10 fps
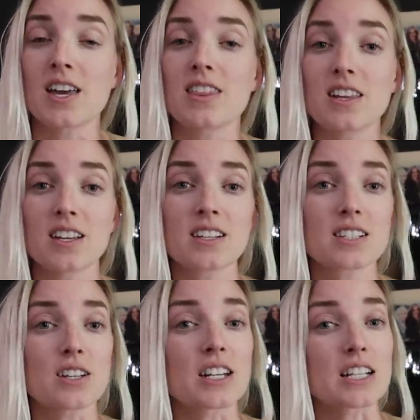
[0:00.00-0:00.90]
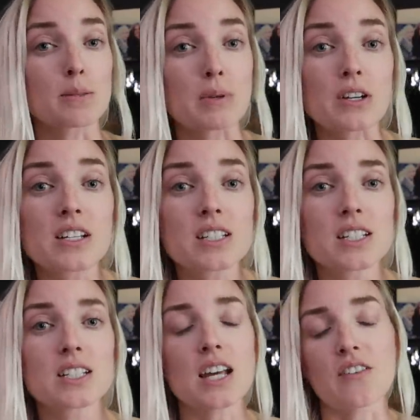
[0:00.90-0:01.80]
Things and
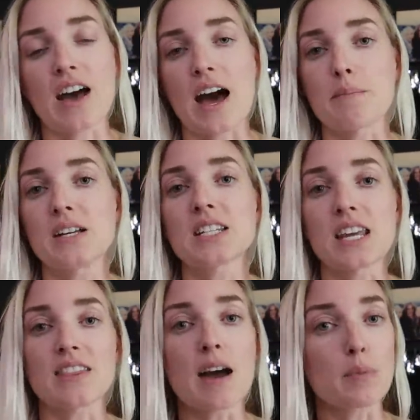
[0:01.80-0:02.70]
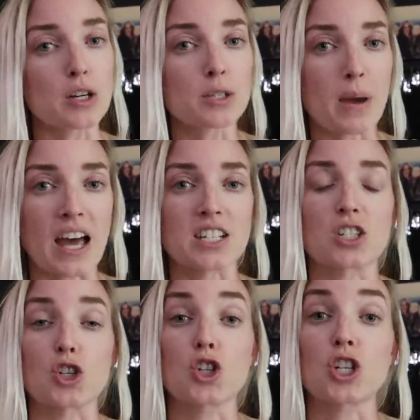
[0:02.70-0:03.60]
experiences have happened in that bird's
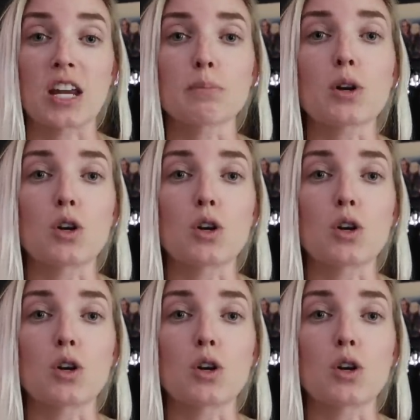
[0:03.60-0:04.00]
past to shape